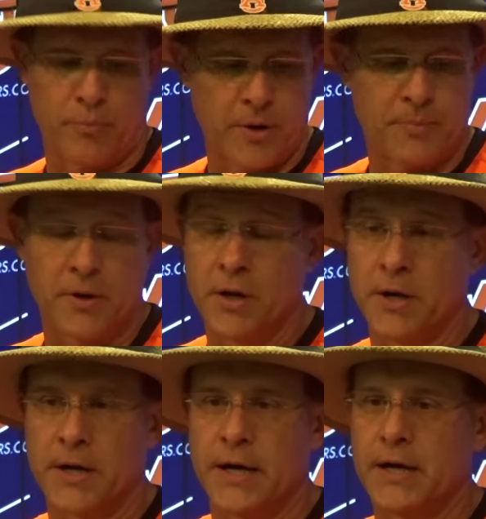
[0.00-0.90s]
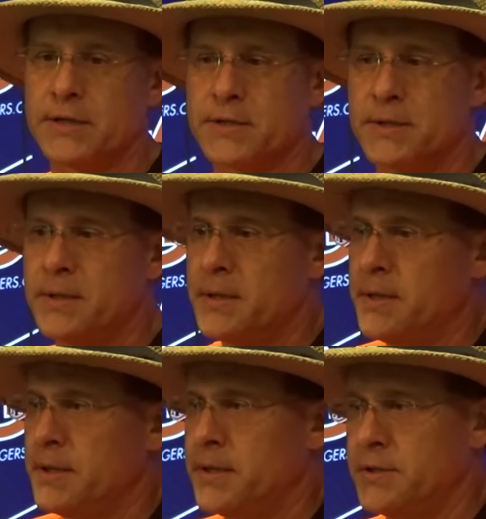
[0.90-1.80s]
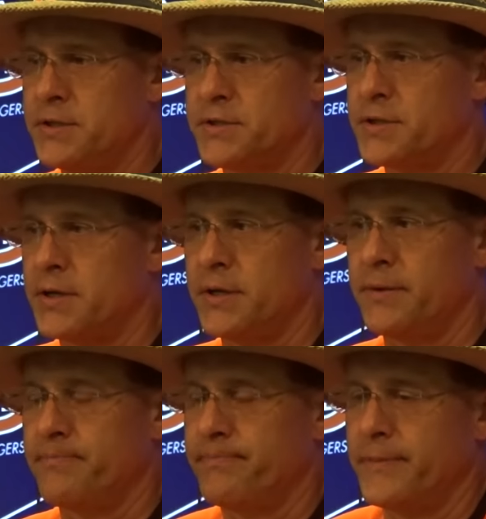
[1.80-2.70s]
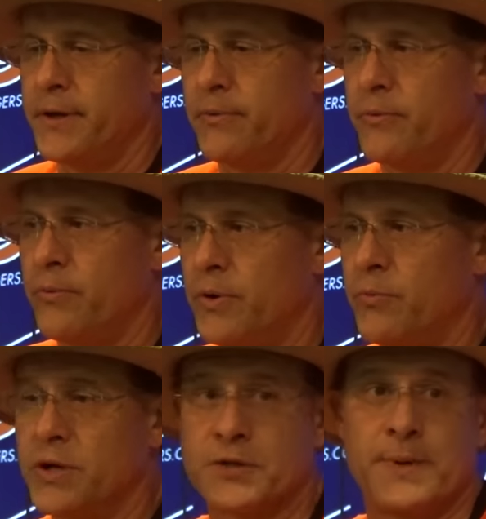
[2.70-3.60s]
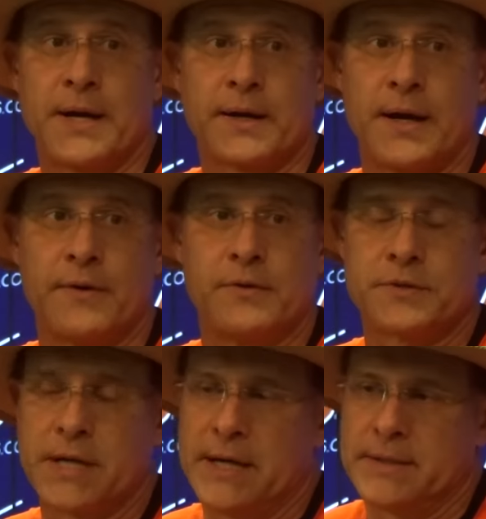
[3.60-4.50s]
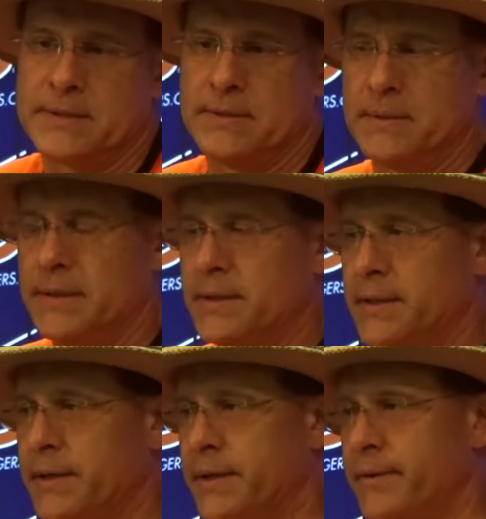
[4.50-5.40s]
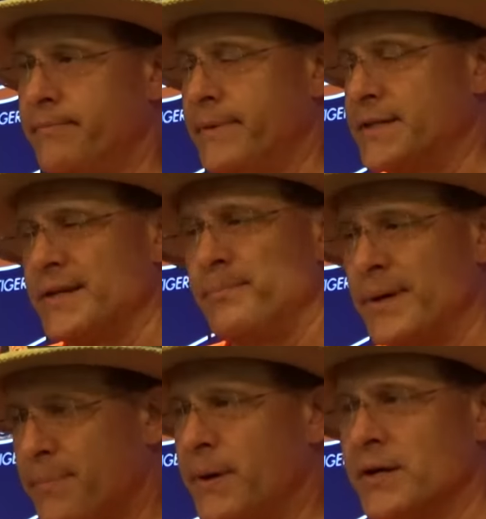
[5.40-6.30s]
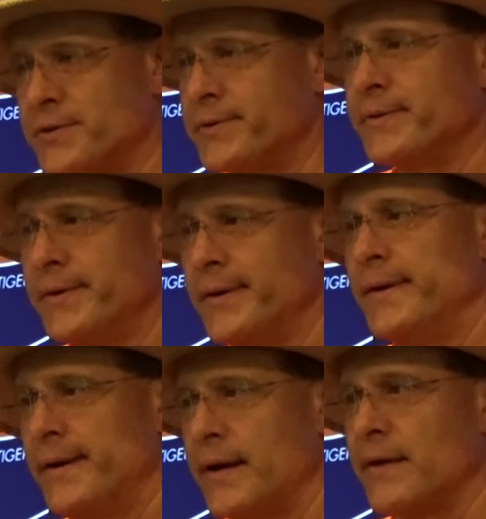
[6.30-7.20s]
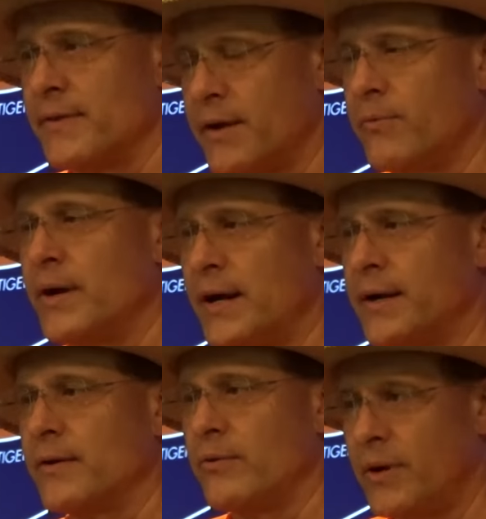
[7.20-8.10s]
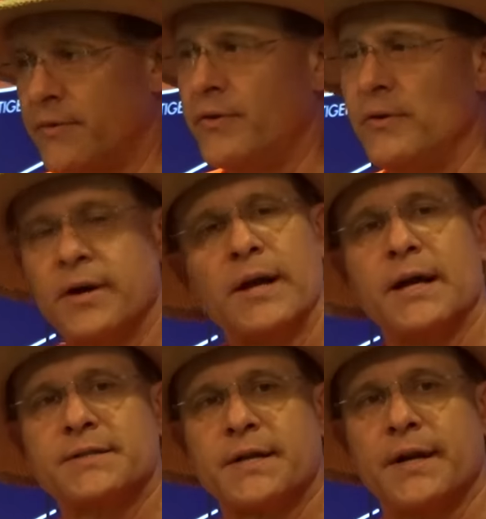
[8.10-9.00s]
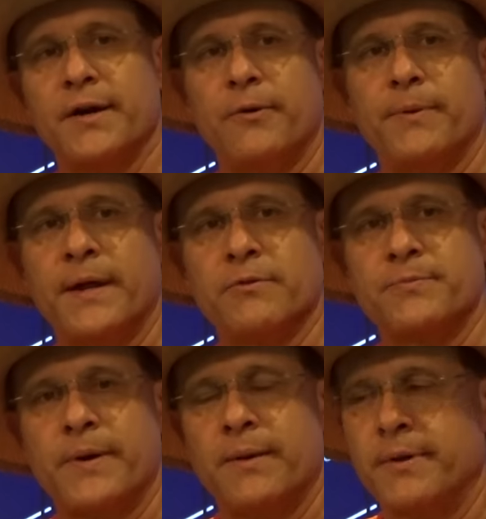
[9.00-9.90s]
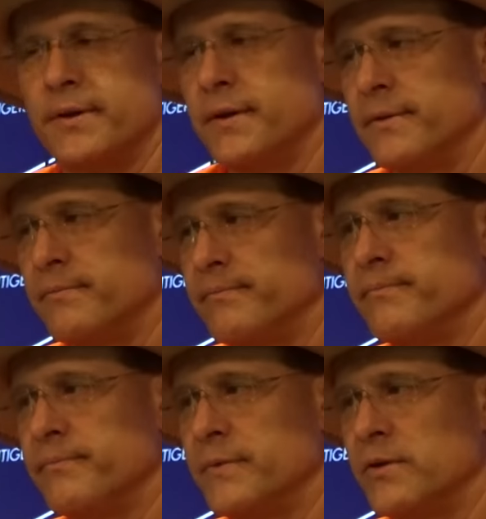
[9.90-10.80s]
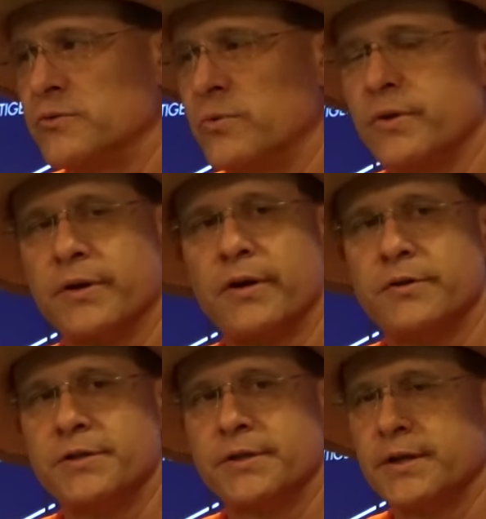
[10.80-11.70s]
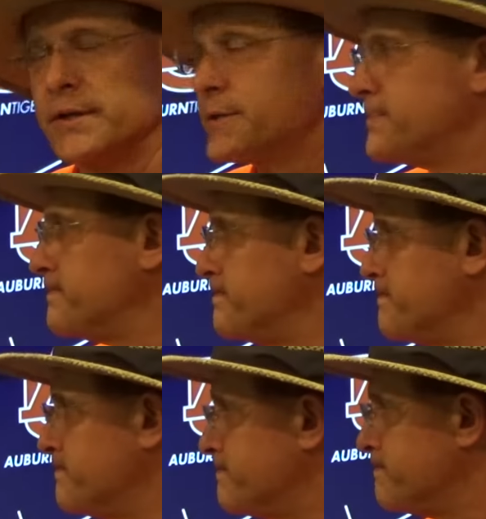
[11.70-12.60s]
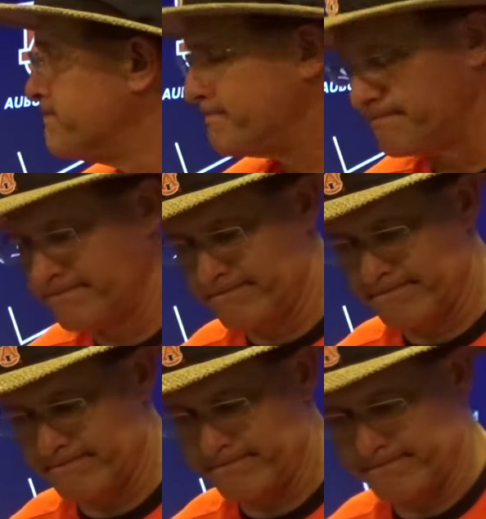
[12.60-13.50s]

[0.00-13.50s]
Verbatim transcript: of prep their young guys and just uh, you know what we expect out of those guys. And, uh, I said, big picture, I think we got quite a few young guys that can help, and that was probably the that was one of the encouraging things. Anything else?